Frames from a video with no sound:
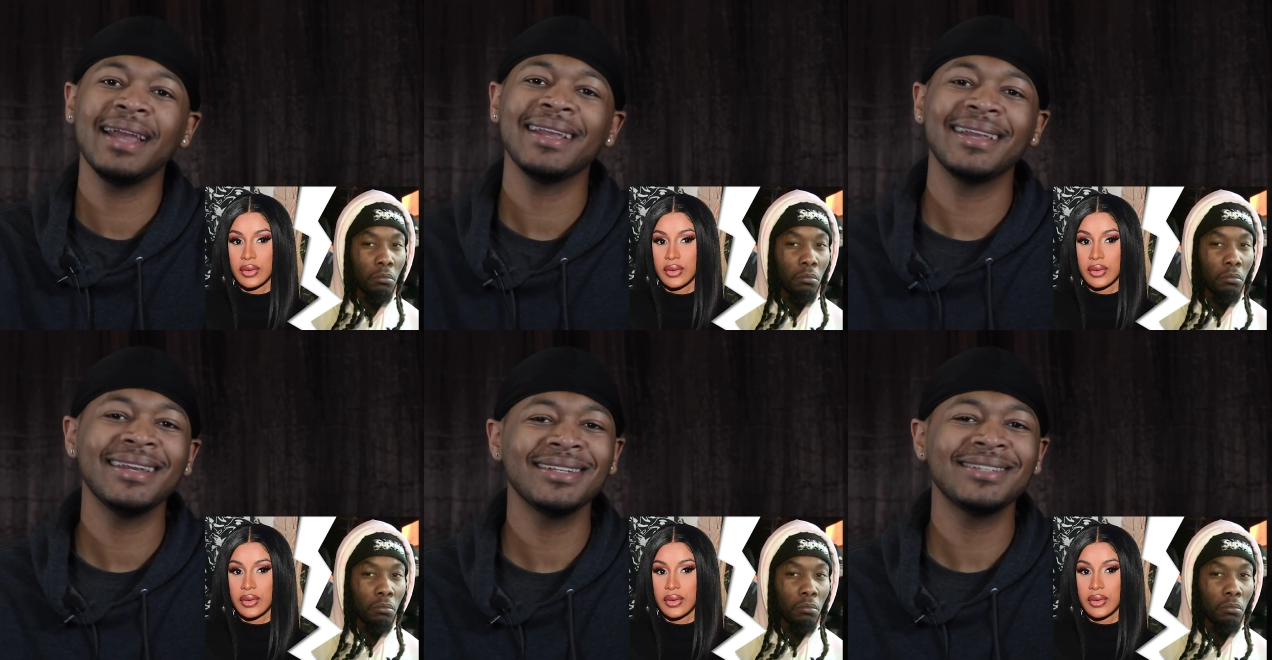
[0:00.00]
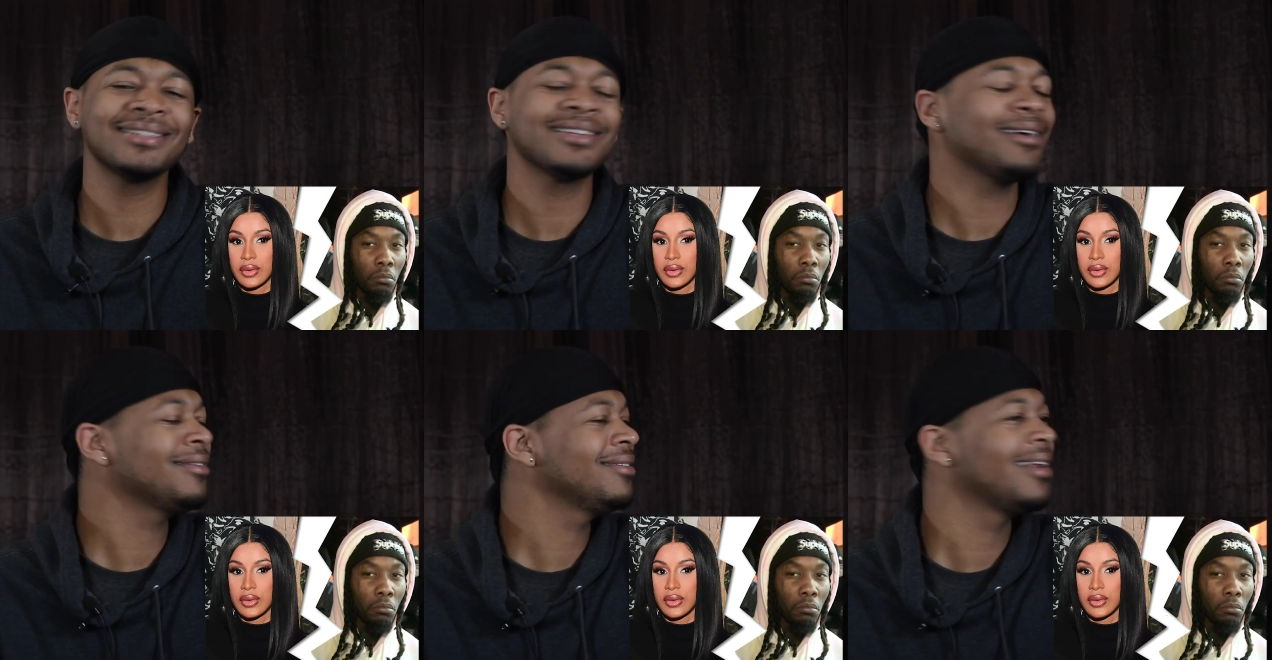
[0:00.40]
Speaker 1: Get
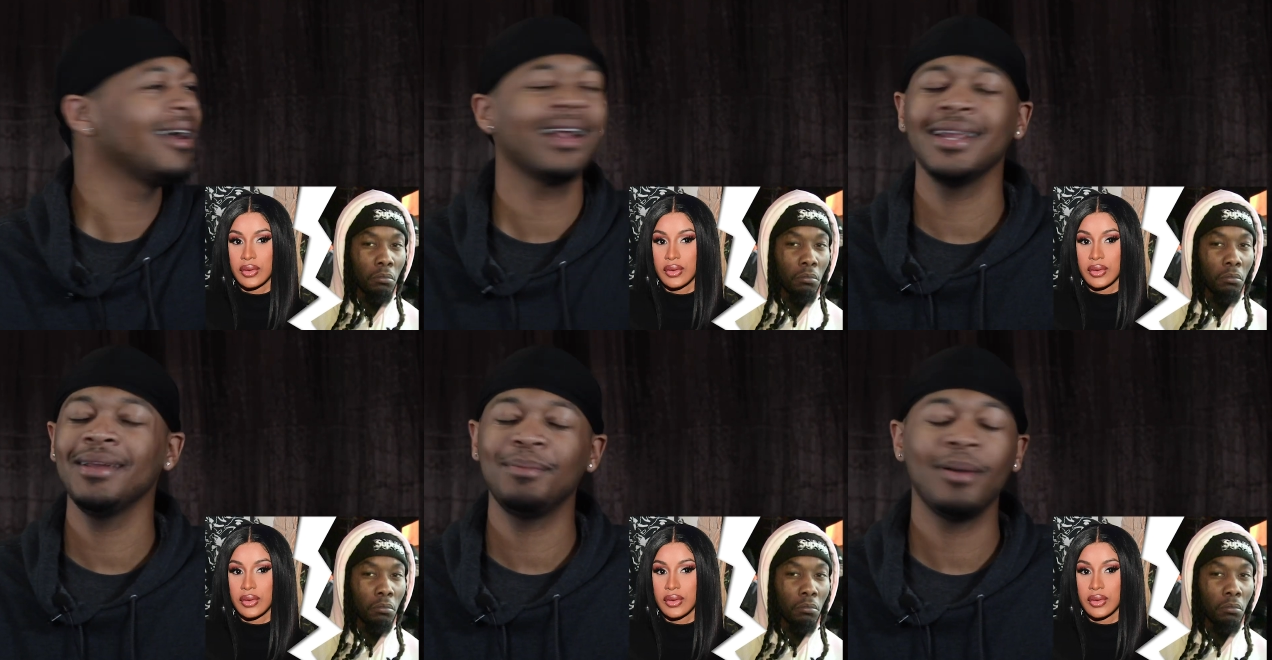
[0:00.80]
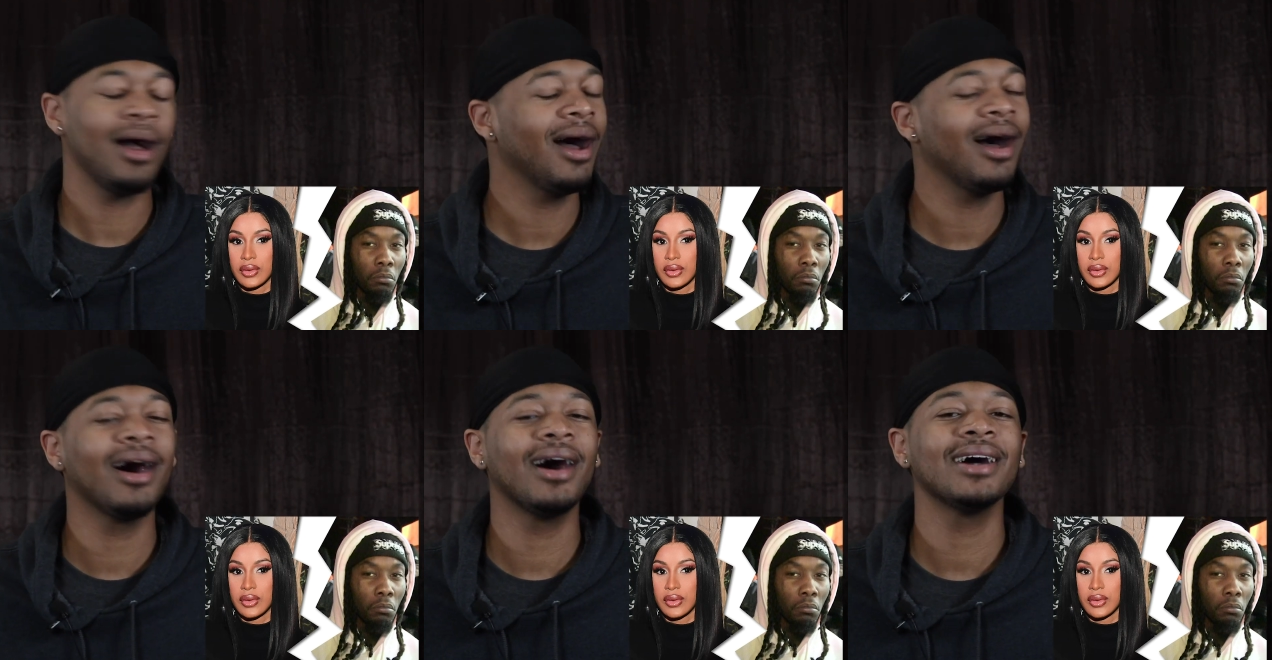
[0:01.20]
your dirty
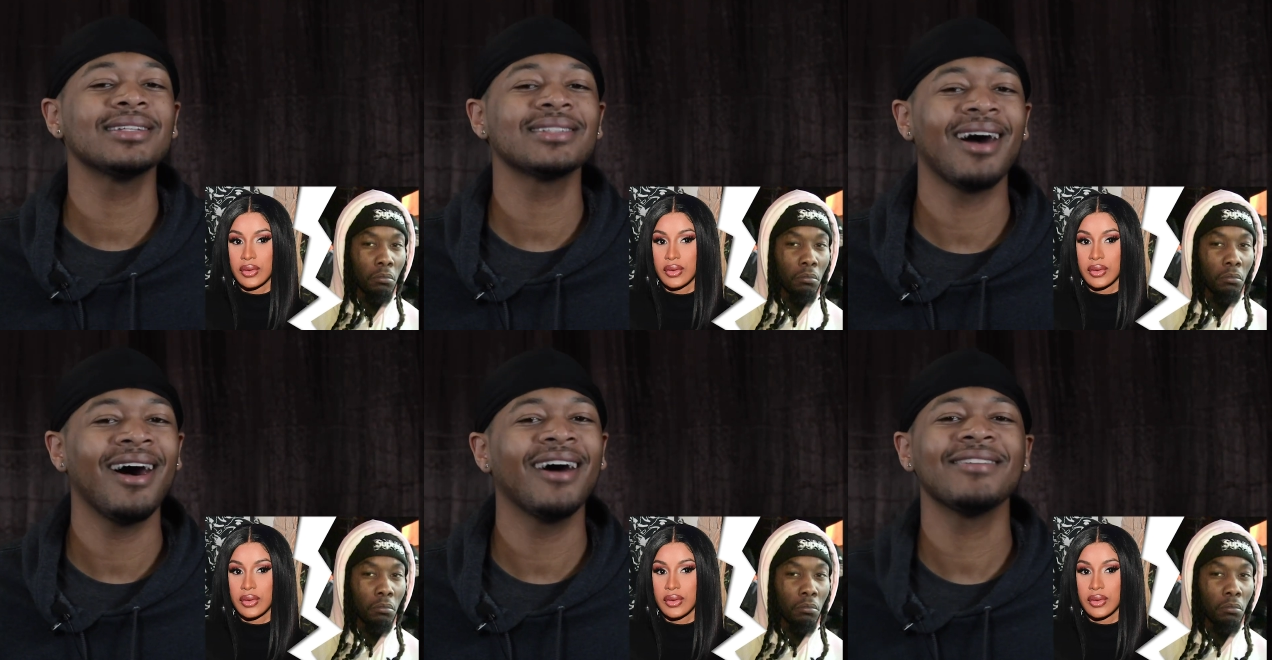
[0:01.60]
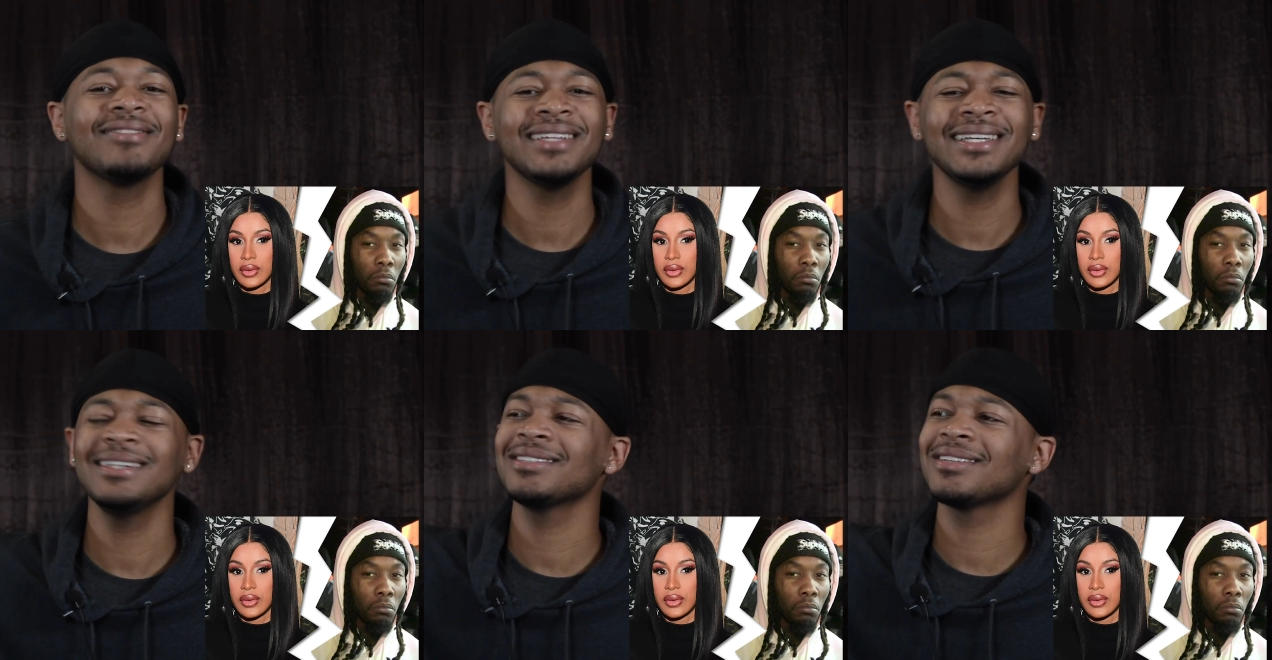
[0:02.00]
paws off
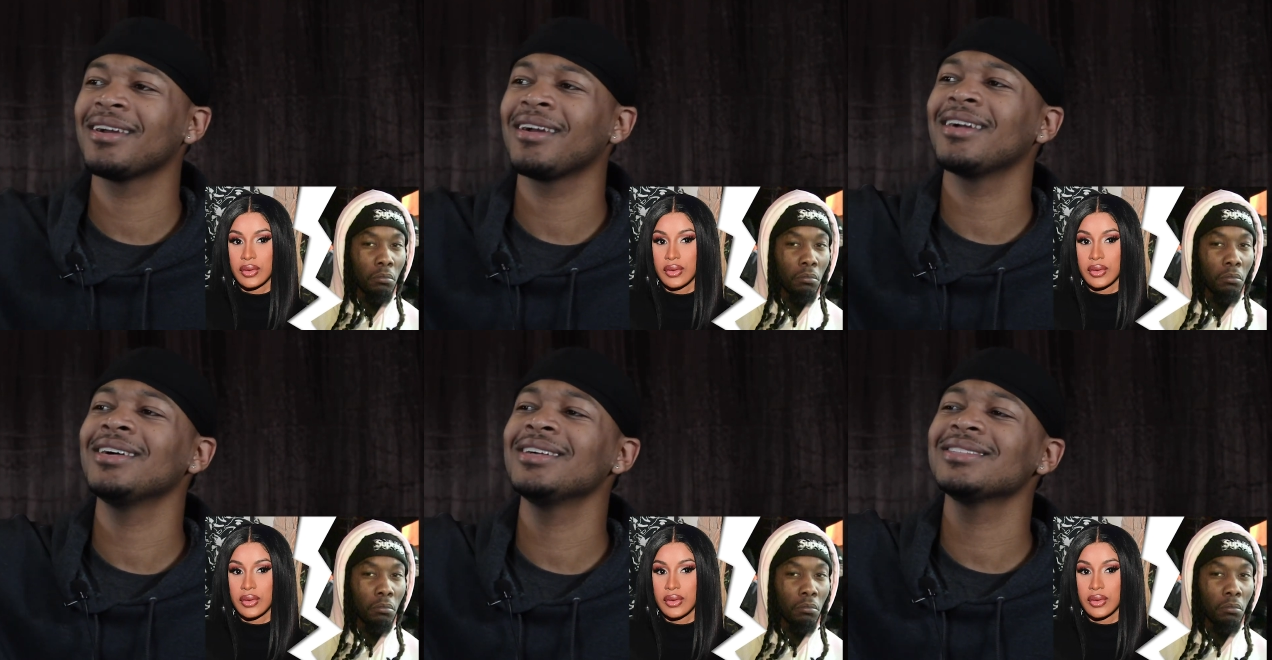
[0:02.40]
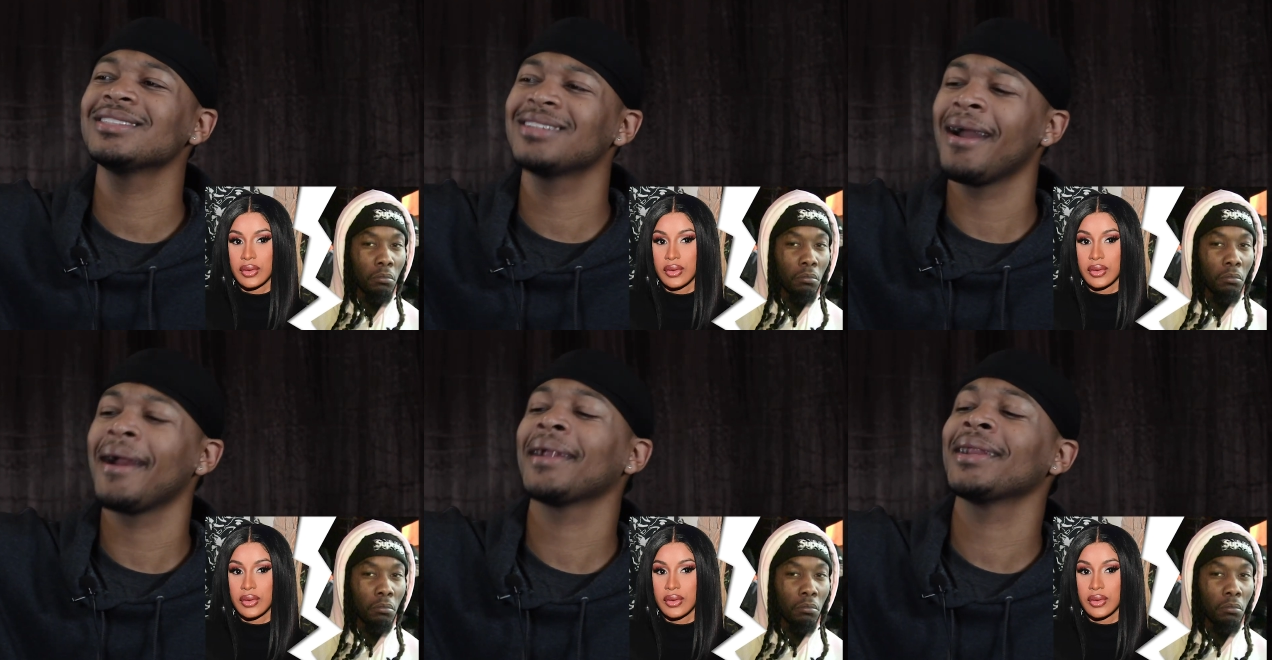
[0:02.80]
these girls'
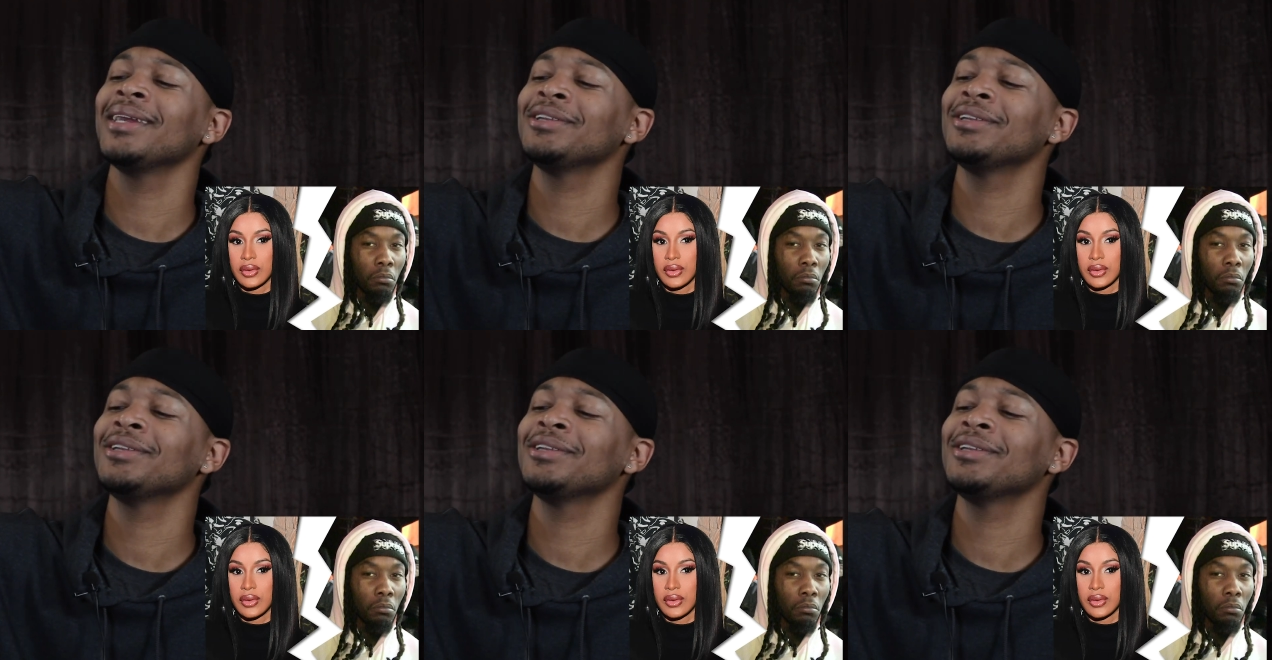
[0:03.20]
dirty